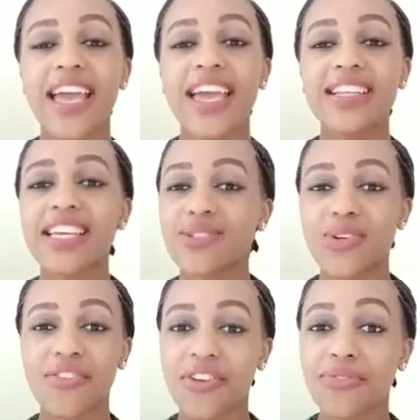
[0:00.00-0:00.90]
and as you
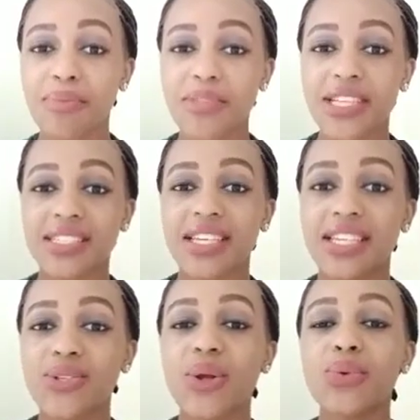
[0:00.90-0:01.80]
can read from the
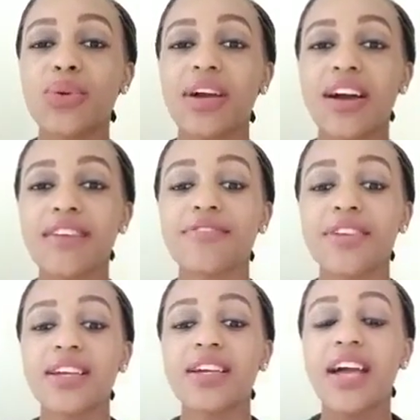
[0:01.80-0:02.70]
title, we are
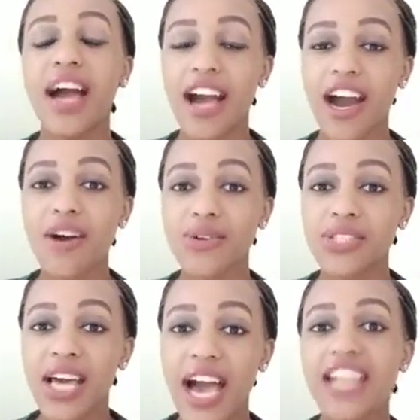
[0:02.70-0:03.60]
having a
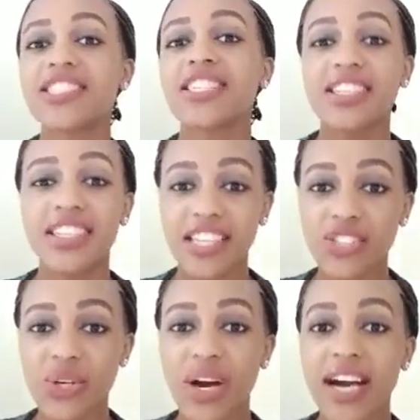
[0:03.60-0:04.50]
house hunting in
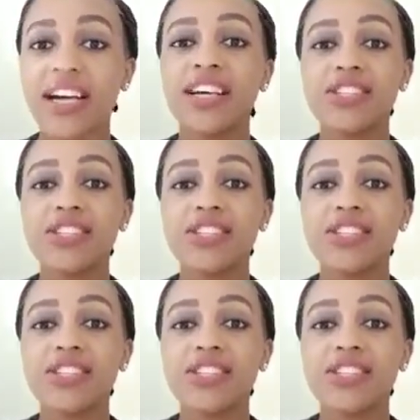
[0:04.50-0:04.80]
Doha.